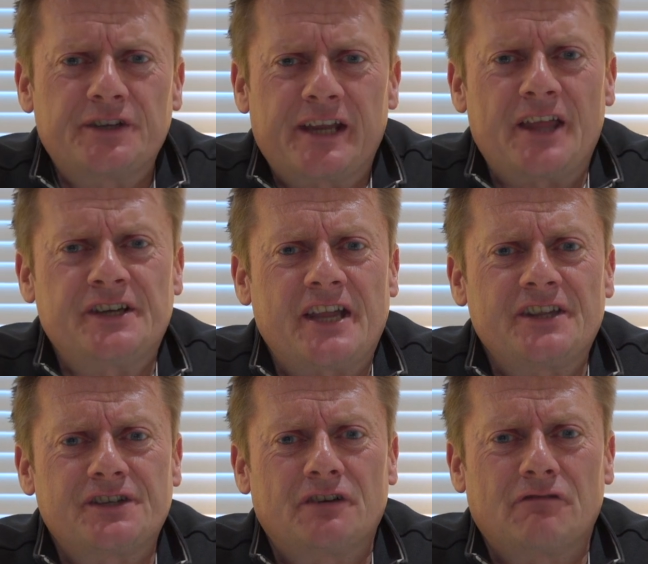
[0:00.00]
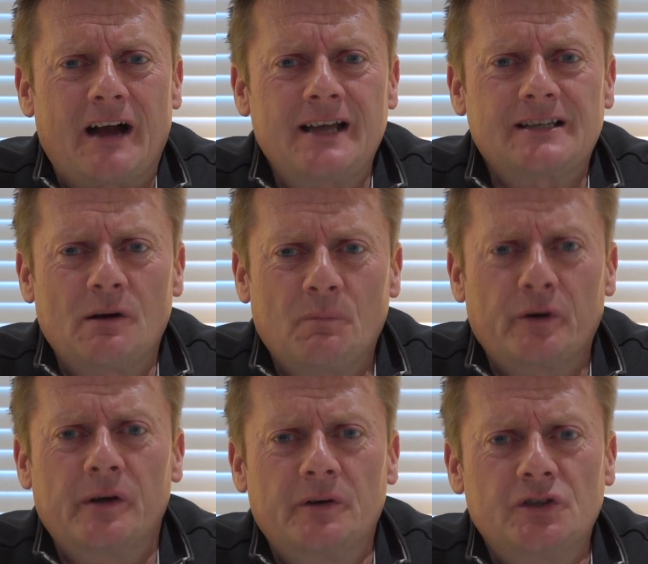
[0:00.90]
that get this answer right, I will
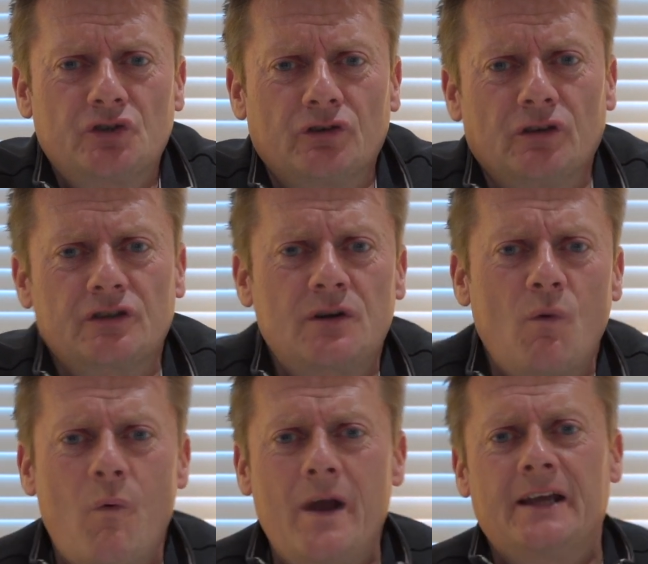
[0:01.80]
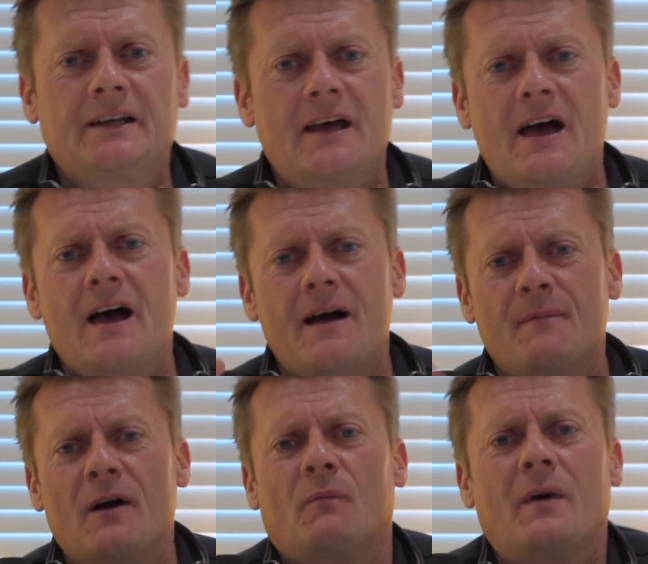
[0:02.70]
put you in a draw to win
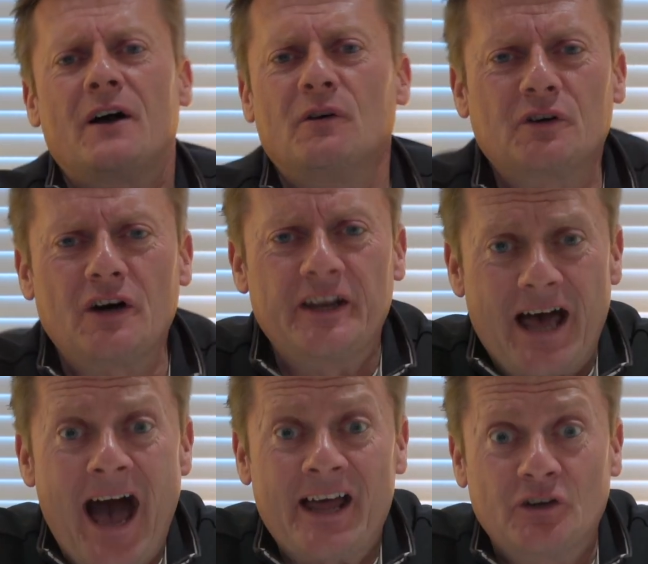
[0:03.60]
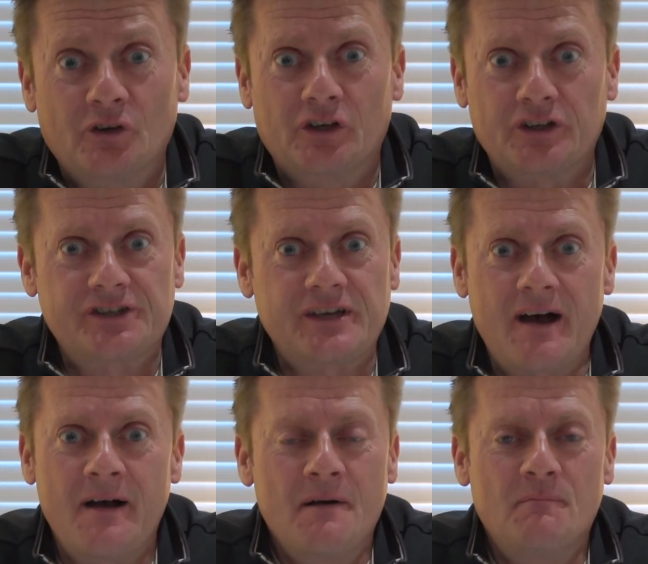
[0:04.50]
an
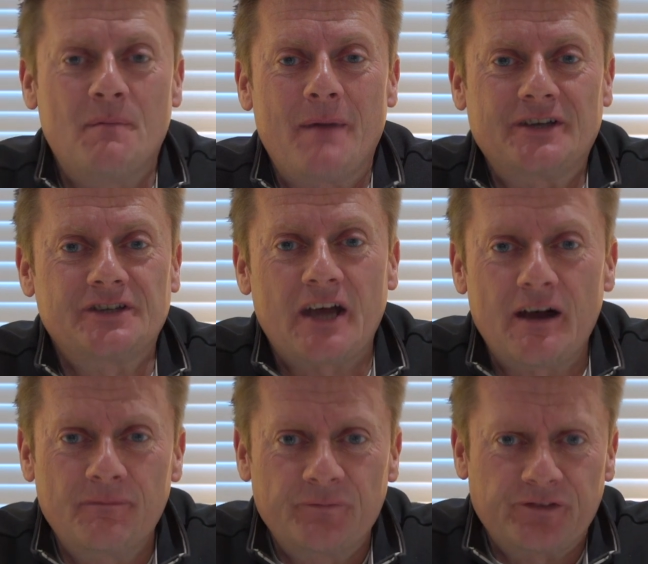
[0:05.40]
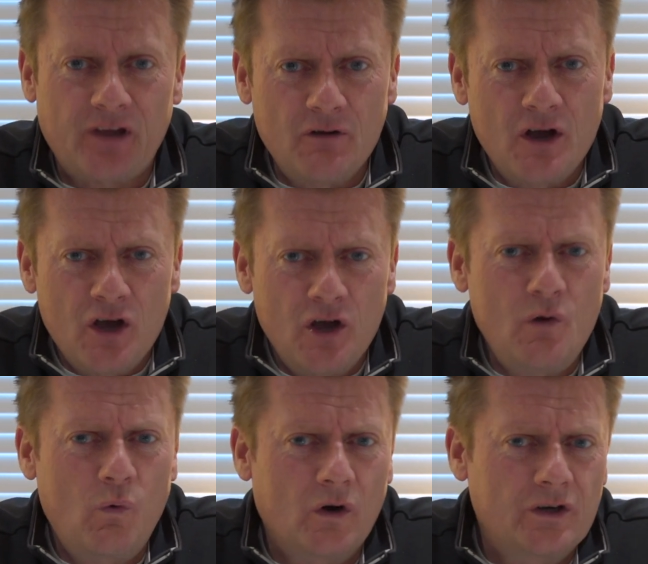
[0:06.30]
Augusta memento. So
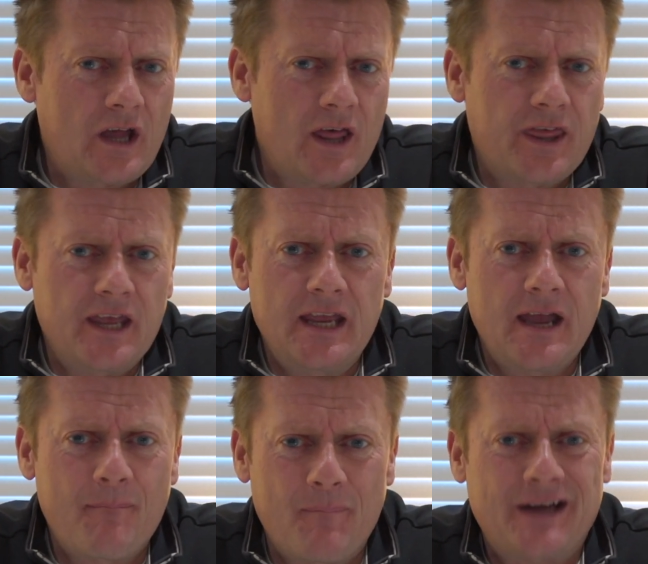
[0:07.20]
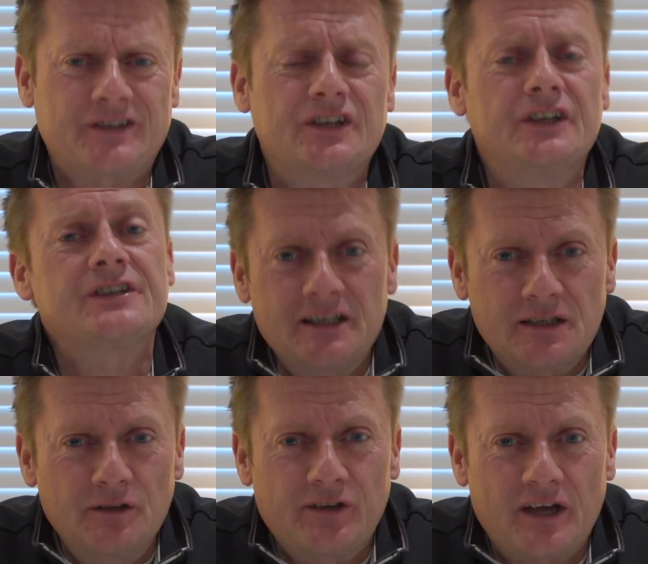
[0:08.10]
who won the Masters in
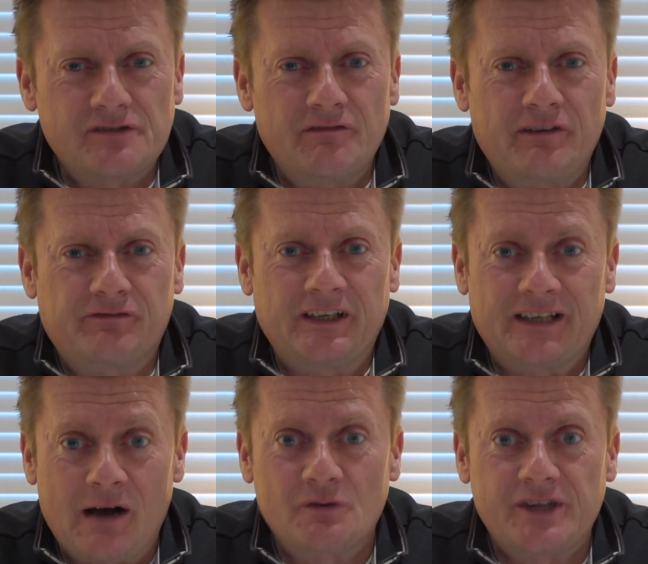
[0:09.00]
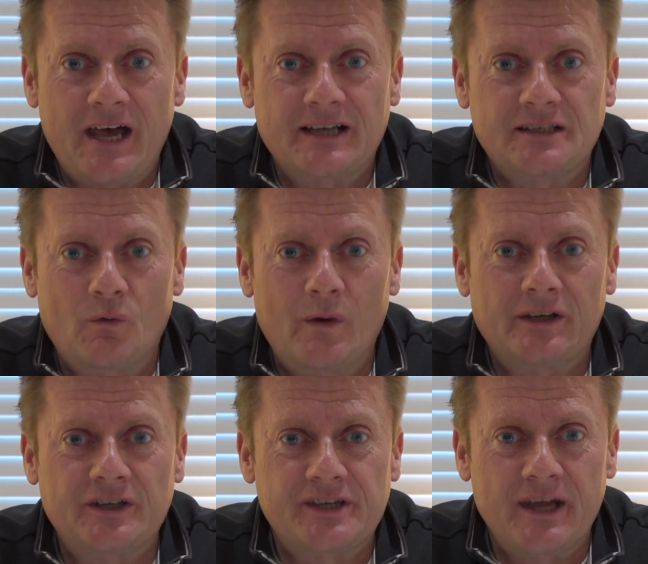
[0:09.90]
2015? I was there to
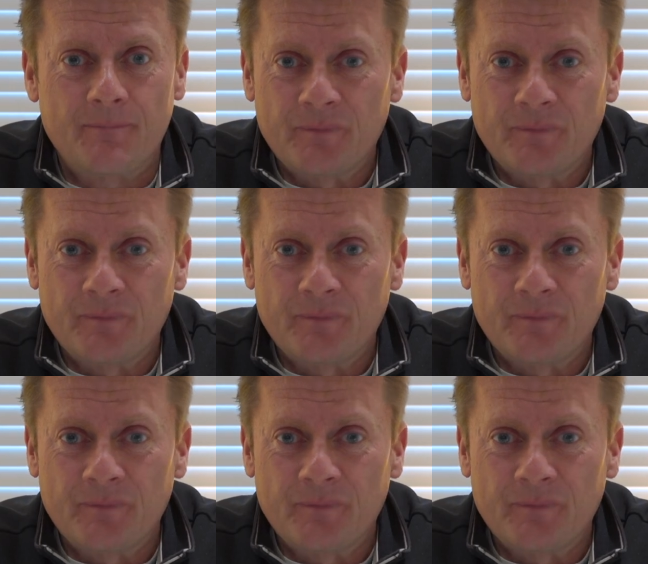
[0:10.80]
witness it.